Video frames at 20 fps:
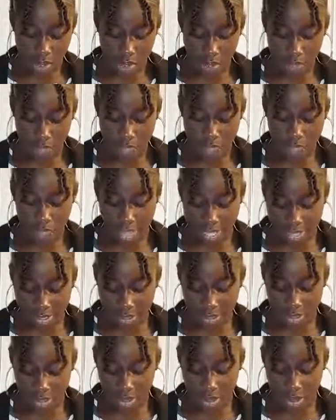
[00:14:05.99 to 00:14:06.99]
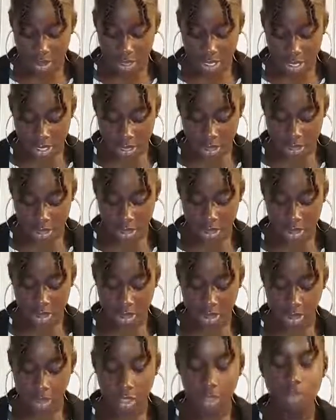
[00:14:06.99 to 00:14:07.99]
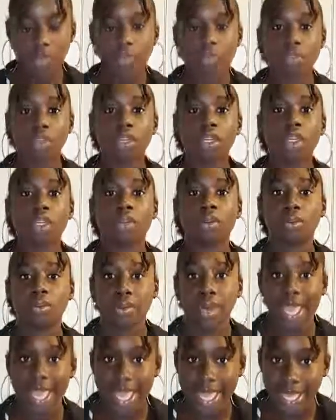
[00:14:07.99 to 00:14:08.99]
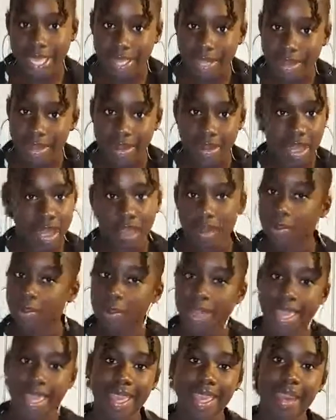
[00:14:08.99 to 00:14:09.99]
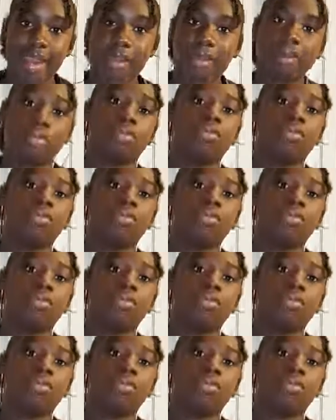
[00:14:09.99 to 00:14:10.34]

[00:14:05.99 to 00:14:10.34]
When faced with the challenge, look for a way, not a way out.